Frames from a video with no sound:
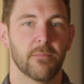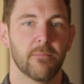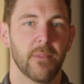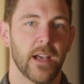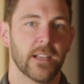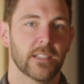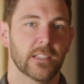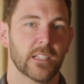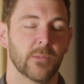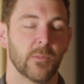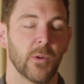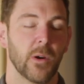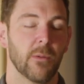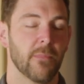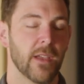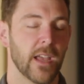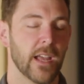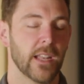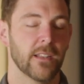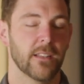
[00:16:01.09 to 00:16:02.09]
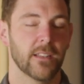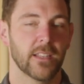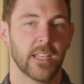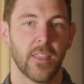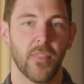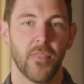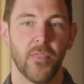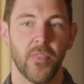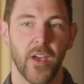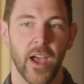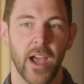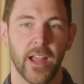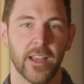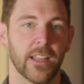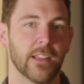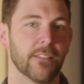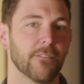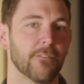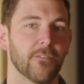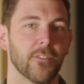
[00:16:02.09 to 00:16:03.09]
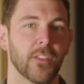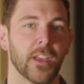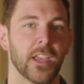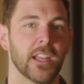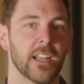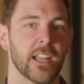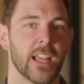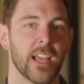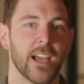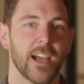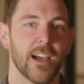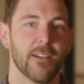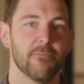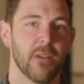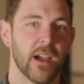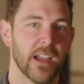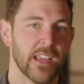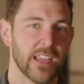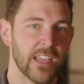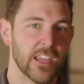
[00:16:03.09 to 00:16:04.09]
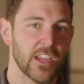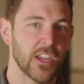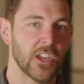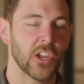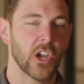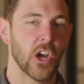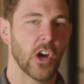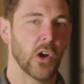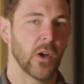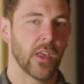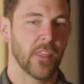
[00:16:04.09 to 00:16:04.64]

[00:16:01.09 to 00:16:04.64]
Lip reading: in basketball, man, did that inflate my ego.